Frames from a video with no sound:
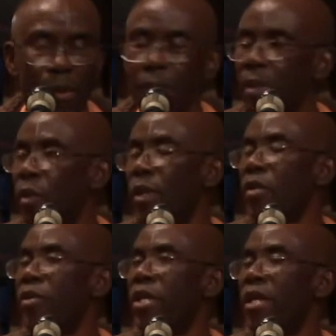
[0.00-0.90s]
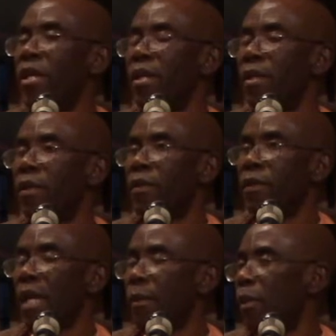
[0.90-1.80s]
She went to jail,
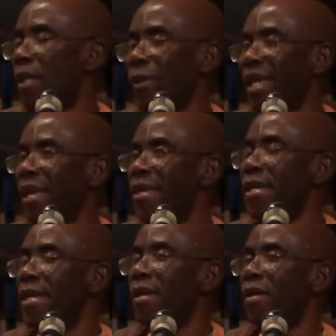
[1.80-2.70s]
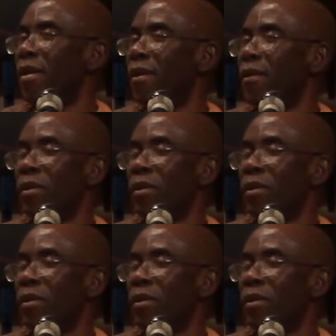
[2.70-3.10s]
whether a year or